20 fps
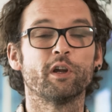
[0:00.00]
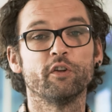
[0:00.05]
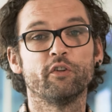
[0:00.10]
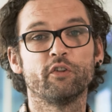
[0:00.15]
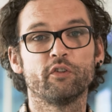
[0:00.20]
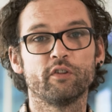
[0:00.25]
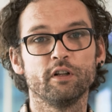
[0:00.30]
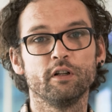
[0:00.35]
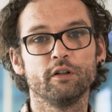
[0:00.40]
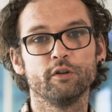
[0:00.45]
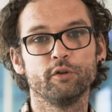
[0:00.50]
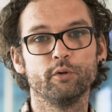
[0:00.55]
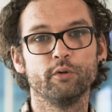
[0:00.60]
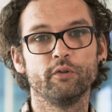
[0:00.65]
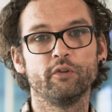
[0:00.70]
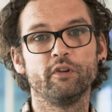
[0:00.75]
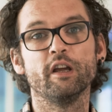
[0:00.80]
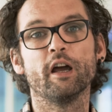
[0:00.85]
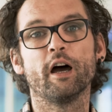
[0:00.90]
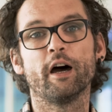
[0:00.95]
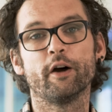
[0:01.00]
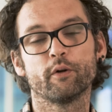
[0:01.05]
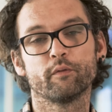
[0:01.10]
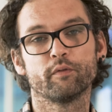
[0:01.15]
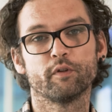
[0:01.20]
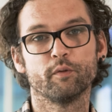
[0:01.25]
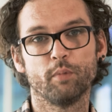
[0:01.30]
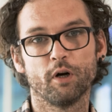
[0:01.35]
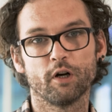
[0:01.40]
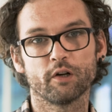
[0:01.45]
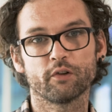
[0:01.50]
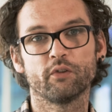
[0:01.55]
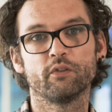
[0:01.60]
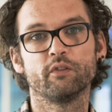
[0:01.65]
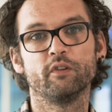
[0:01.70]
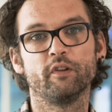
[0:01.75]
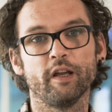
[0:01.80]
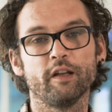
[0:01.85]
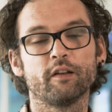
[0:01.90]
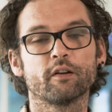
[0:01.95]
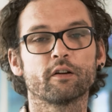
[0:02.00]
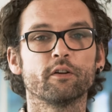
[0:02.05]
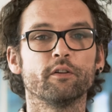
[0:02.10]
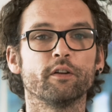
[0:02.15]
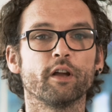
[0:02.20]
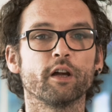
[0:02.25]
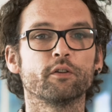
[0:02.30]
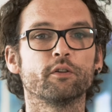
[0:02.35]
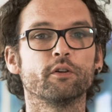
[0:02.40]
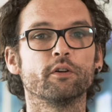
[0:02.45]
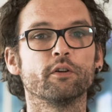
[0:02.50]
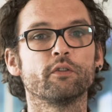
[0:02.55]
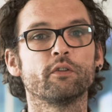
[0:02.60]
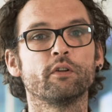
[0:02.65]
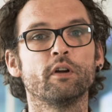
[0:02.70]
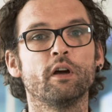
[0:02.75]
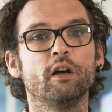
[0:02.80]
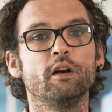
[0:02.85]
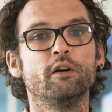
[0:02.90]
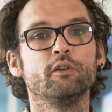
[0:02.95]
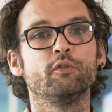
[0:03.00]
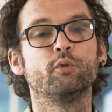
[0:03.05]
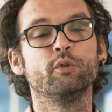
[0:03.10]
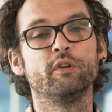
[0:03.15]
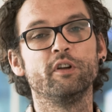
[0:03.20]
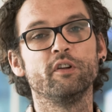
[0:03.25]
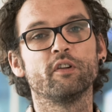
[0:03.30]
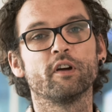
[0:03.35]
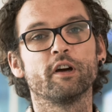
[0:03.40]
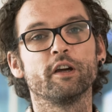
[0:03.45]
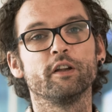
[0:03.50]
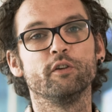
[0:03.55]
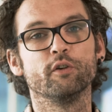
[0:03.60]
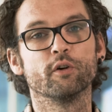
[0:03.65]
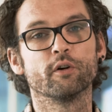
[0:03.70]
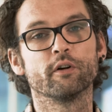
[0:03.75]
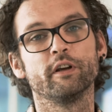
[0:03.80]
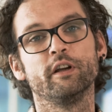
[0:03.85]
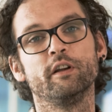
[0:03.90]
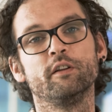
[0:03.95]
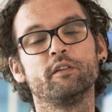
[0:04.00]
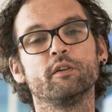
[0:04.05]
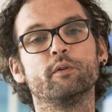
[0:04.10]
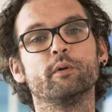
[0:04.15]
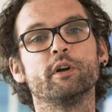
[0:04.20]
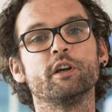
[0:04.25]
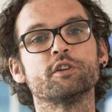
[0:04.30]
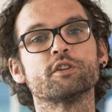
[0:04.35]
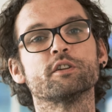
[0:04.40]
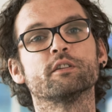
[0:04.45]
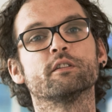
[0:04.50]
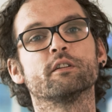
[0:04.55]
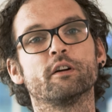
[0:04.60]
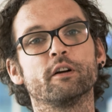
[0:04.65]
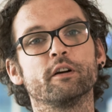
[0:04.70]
we can still use the out-of-the-box data connectors to design your integration